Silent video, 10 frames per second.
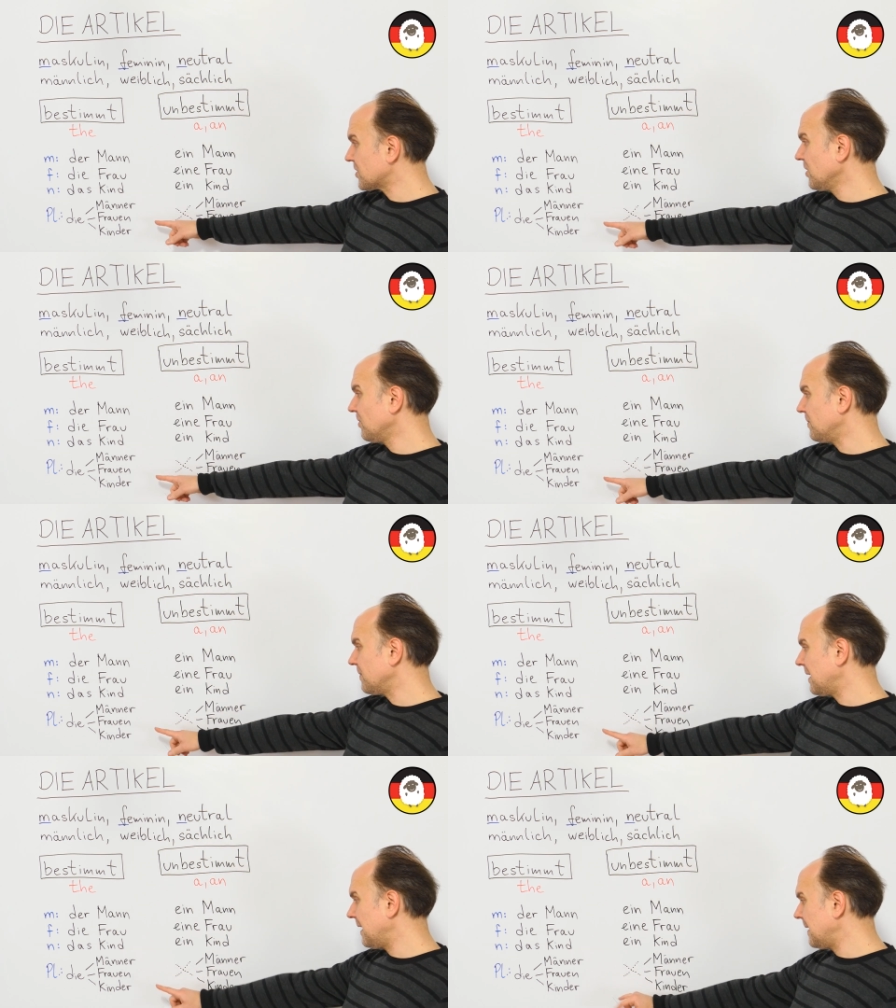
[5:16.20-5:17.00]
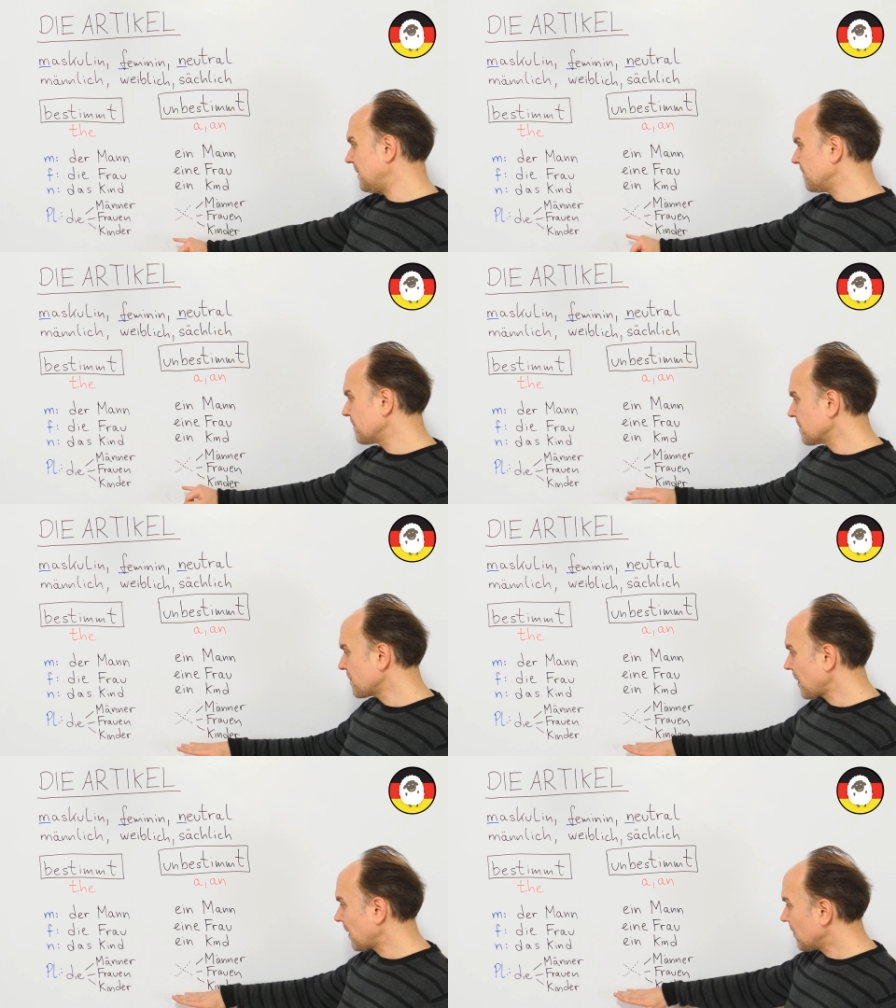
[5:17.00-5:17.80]
So,
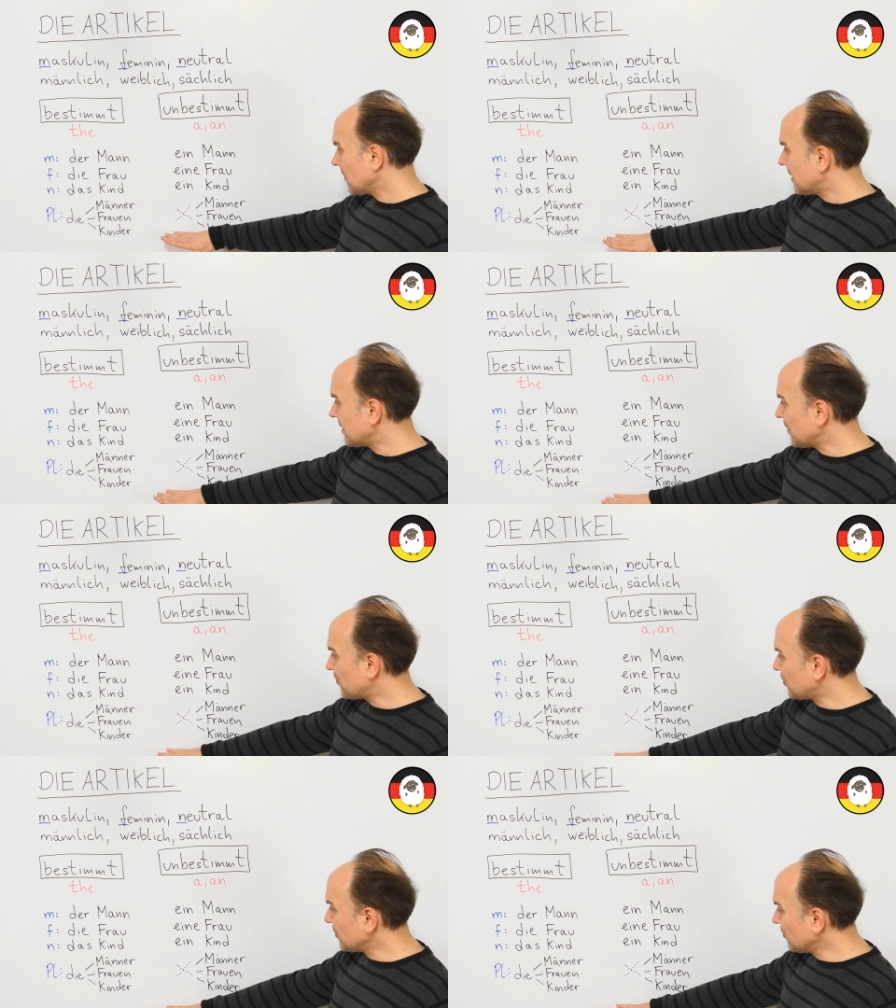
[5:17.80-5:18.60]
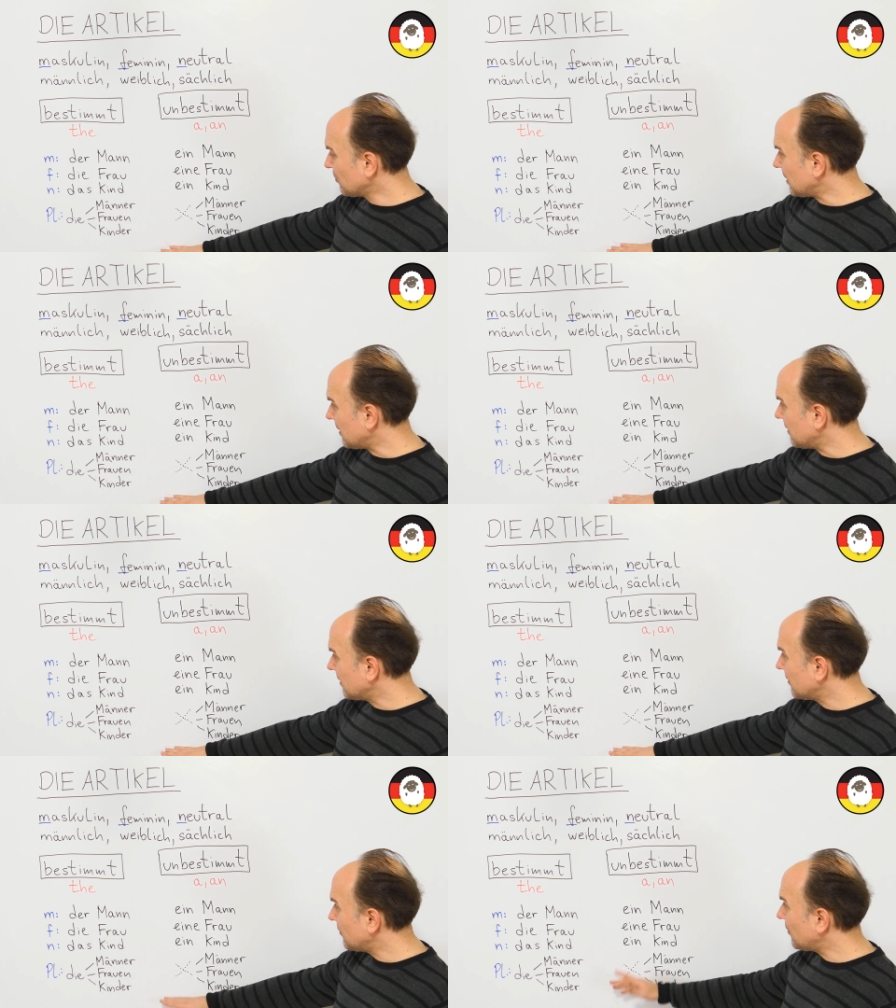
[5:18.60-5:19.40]
the
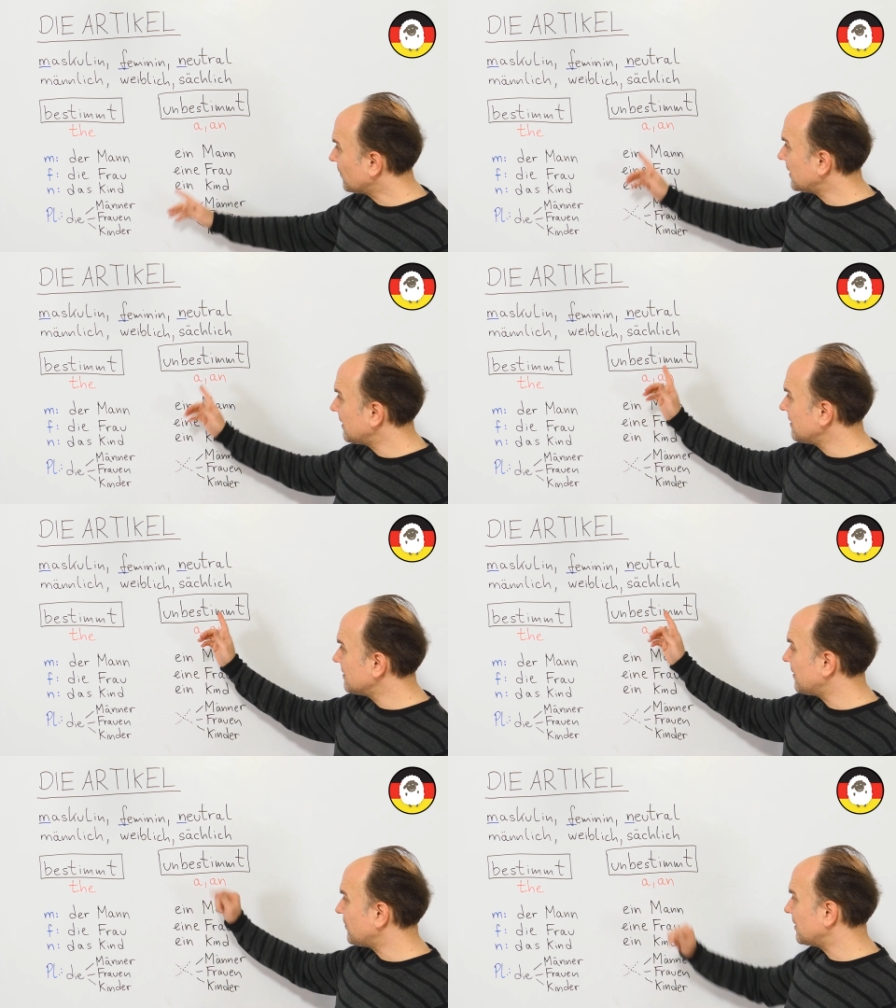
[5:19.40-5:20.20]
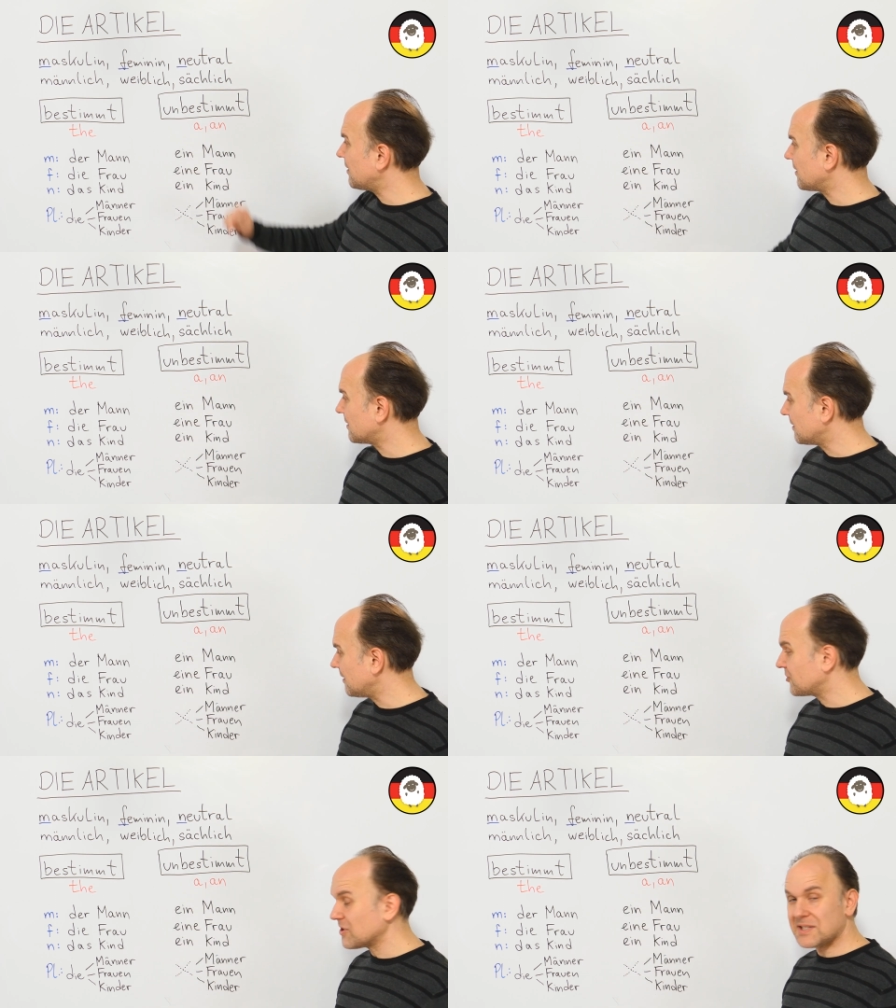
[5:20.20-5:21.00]
plural of the indefinite
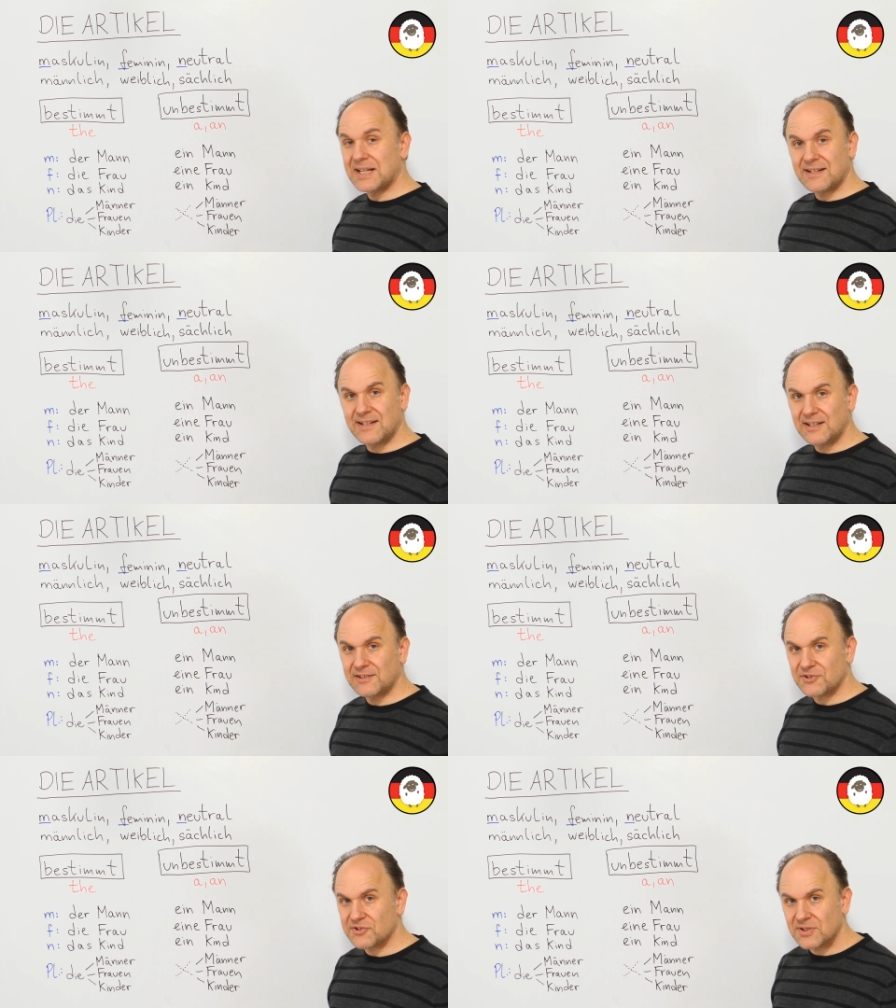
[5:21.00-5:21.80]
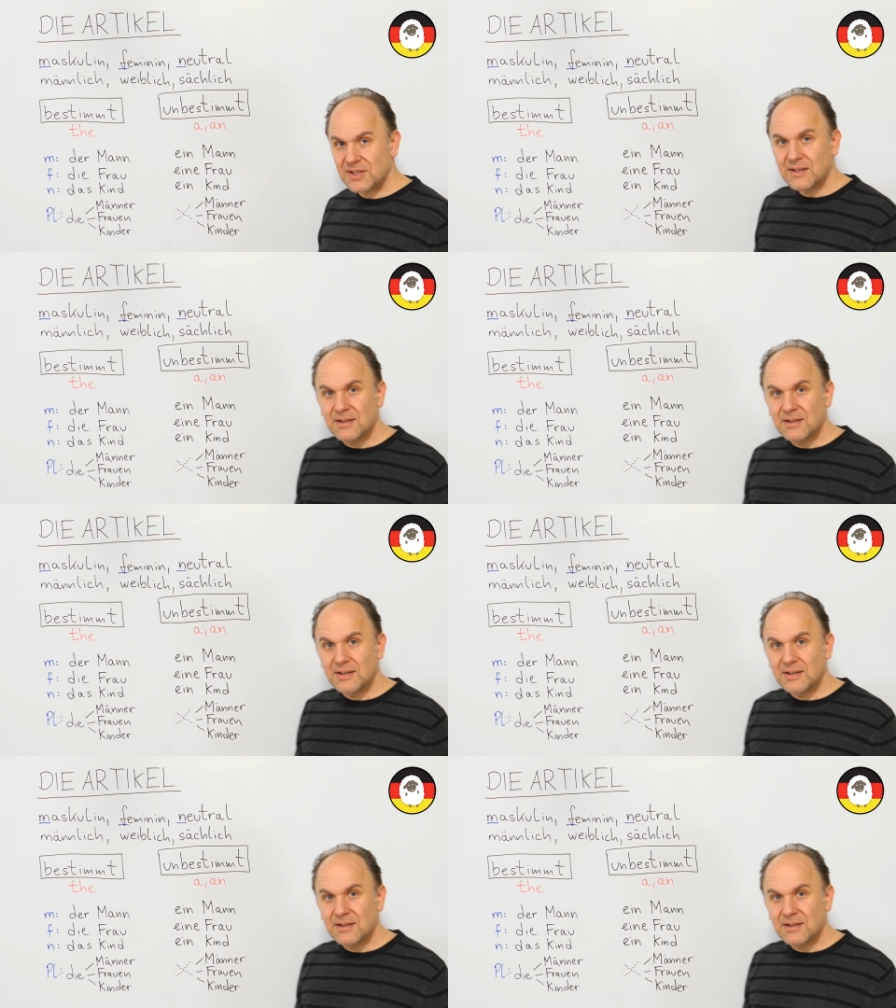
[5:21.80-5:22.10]
article, just like in English,